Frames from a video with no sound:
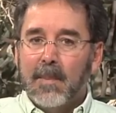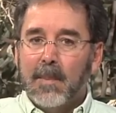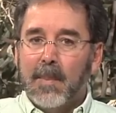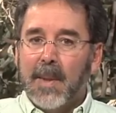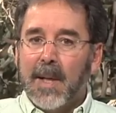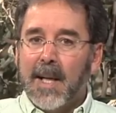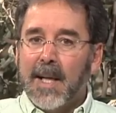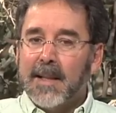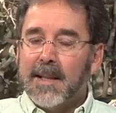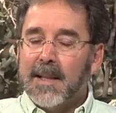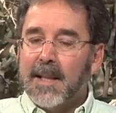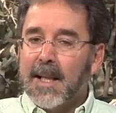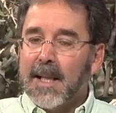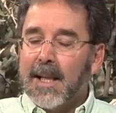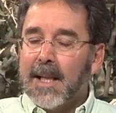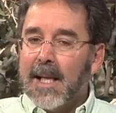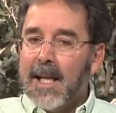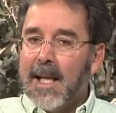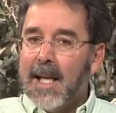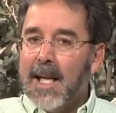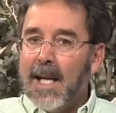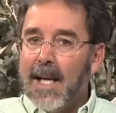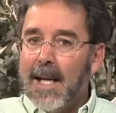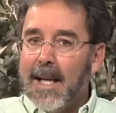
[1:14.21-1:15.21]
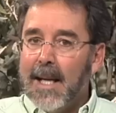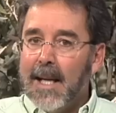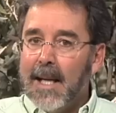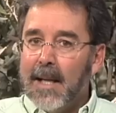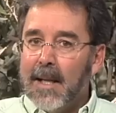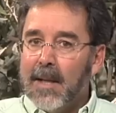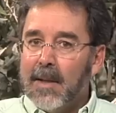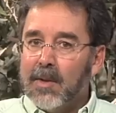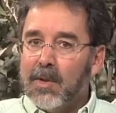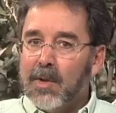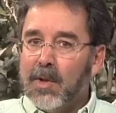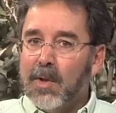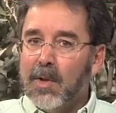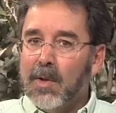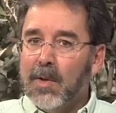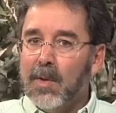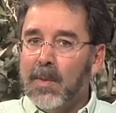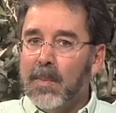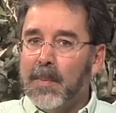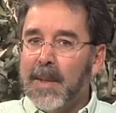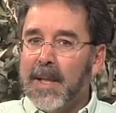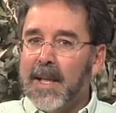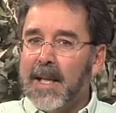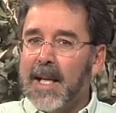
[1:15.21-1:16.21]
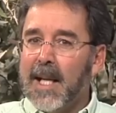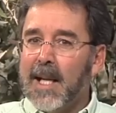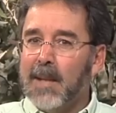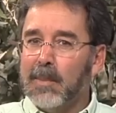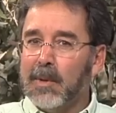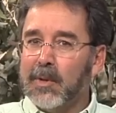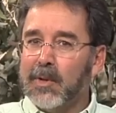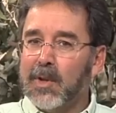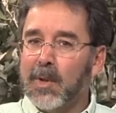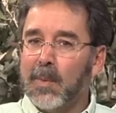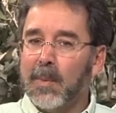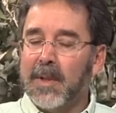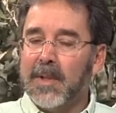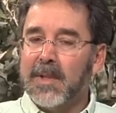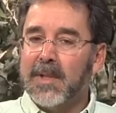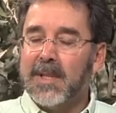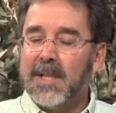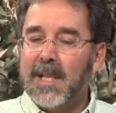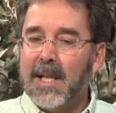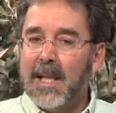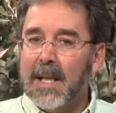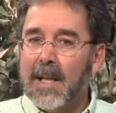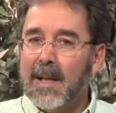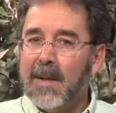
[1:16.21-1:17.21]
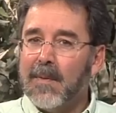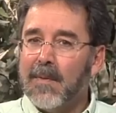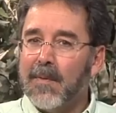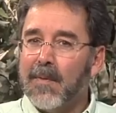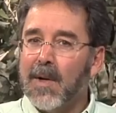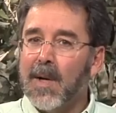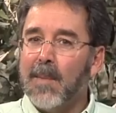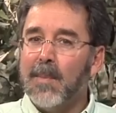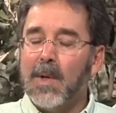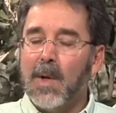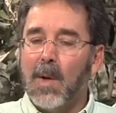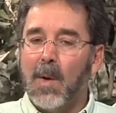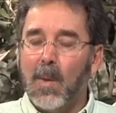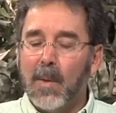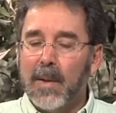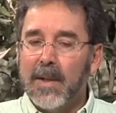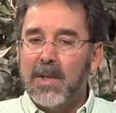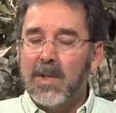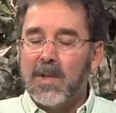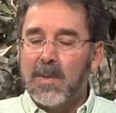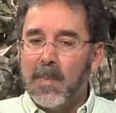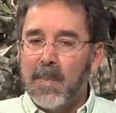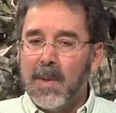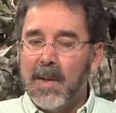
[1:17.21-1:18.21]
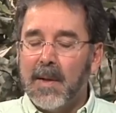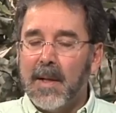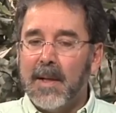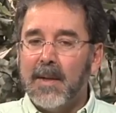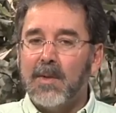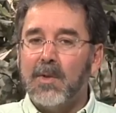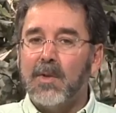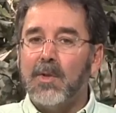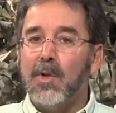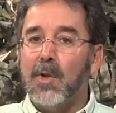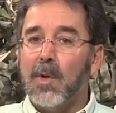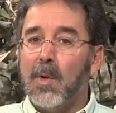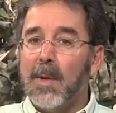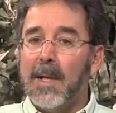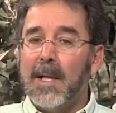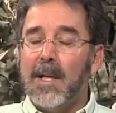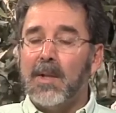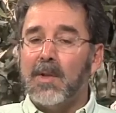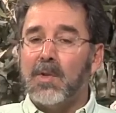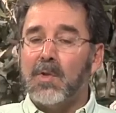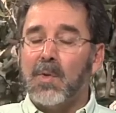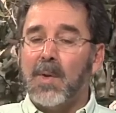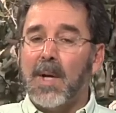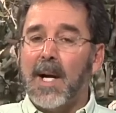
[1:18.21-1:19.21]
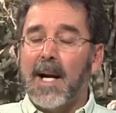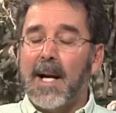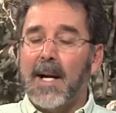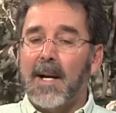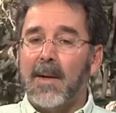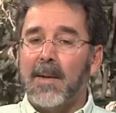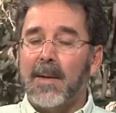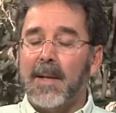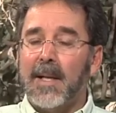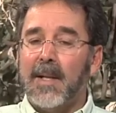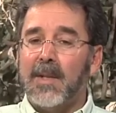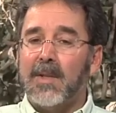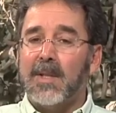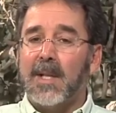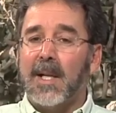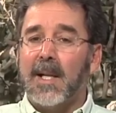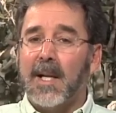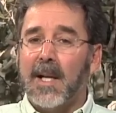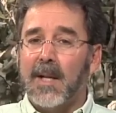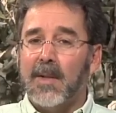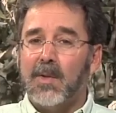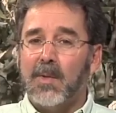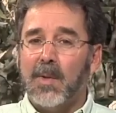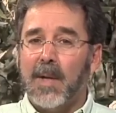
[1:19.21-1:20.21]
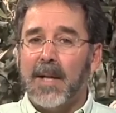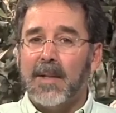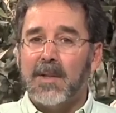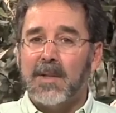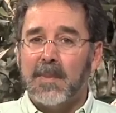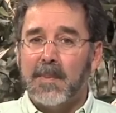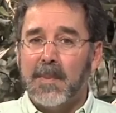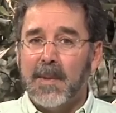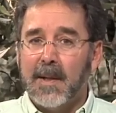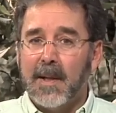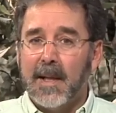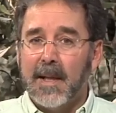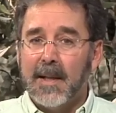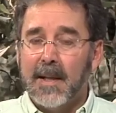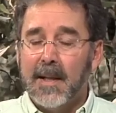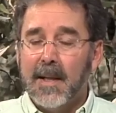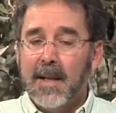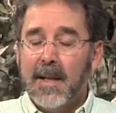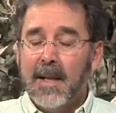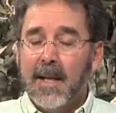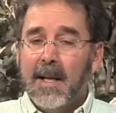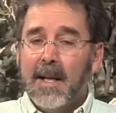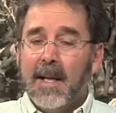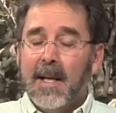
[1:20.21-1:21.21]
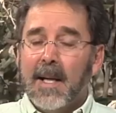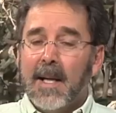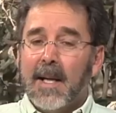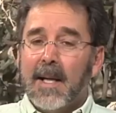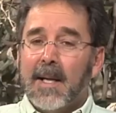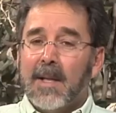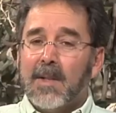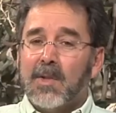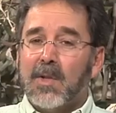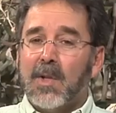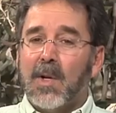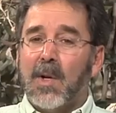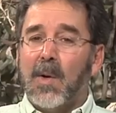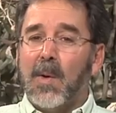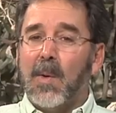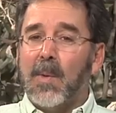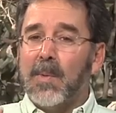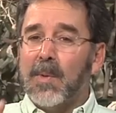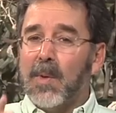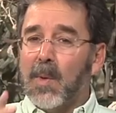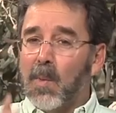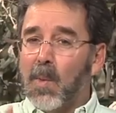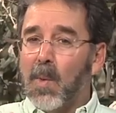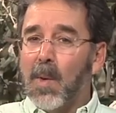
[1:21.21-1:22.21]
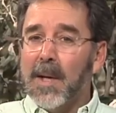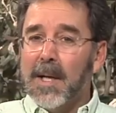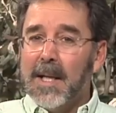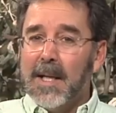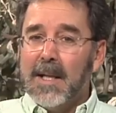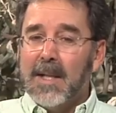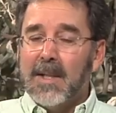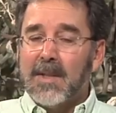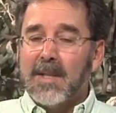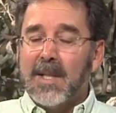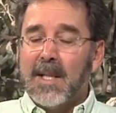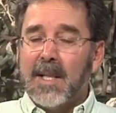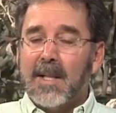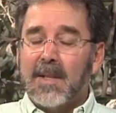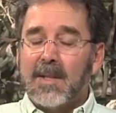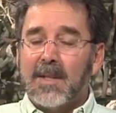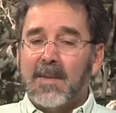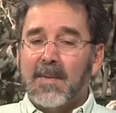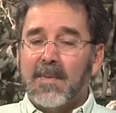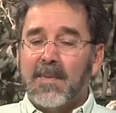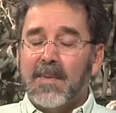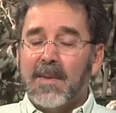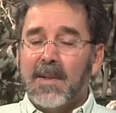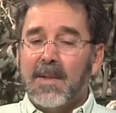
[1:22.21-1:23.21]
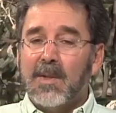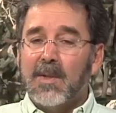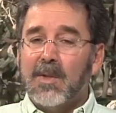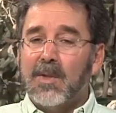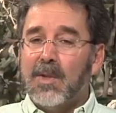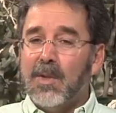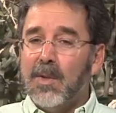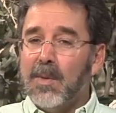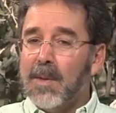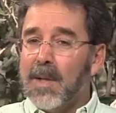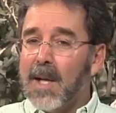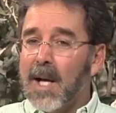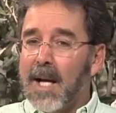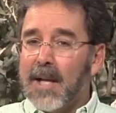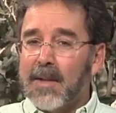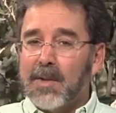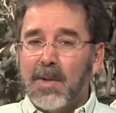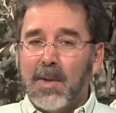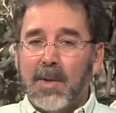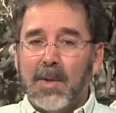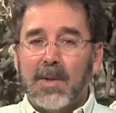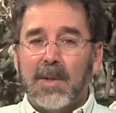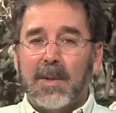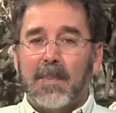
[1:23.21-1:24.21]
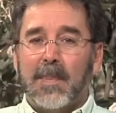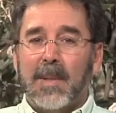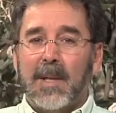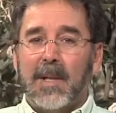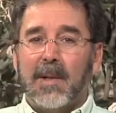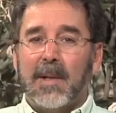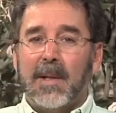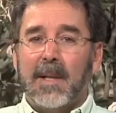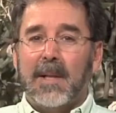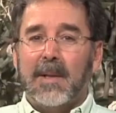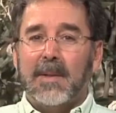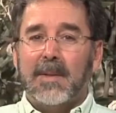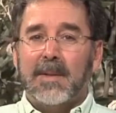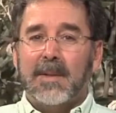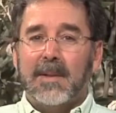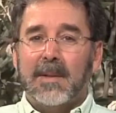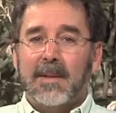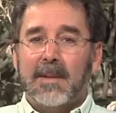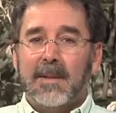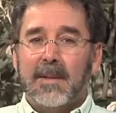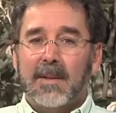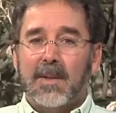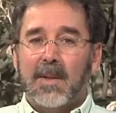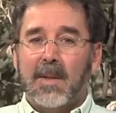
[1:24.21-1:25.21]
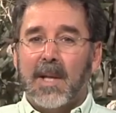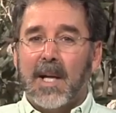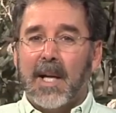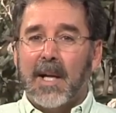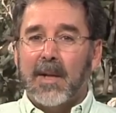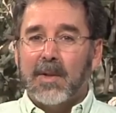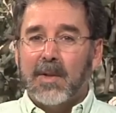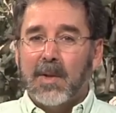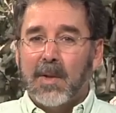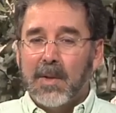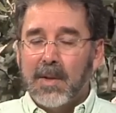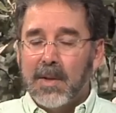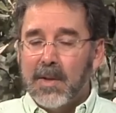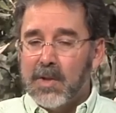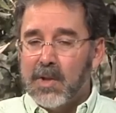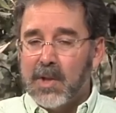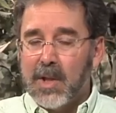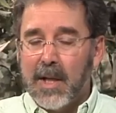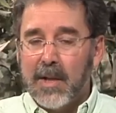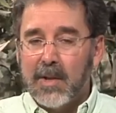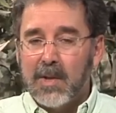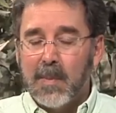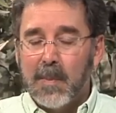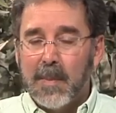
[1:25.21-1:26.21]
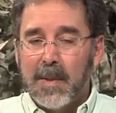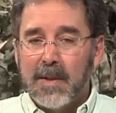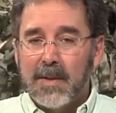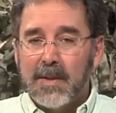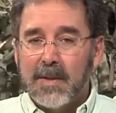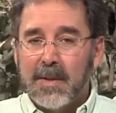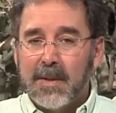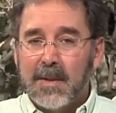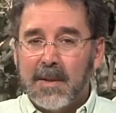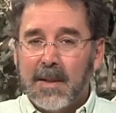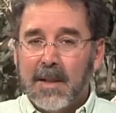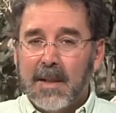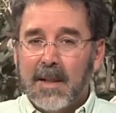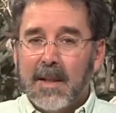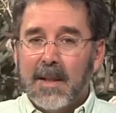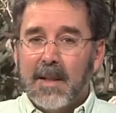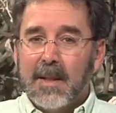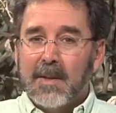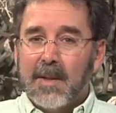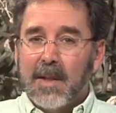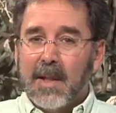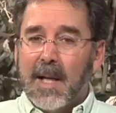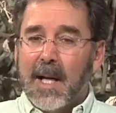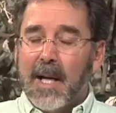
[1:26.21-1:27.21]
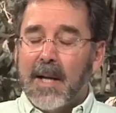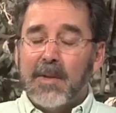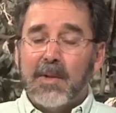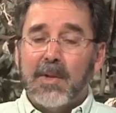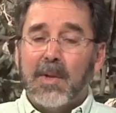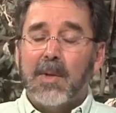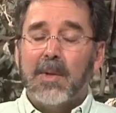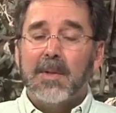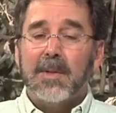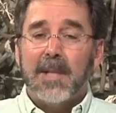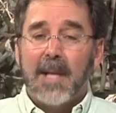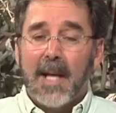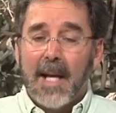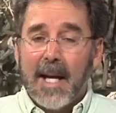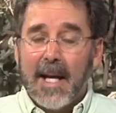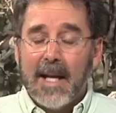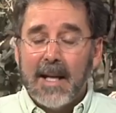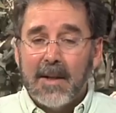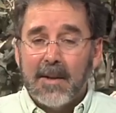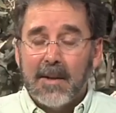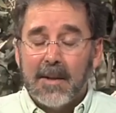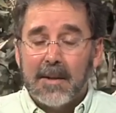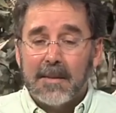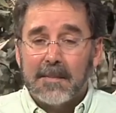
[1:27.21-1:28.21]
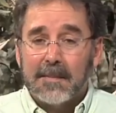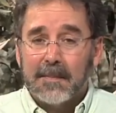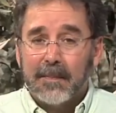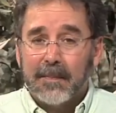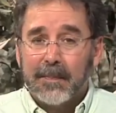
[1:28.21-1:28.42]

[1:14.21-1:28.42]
But the key to being able to receive from the Holy Spirit during a trial is a contrite spirit. So the warning is this: do not turn to bitterness, do not turn to judgments, do not turn to anger.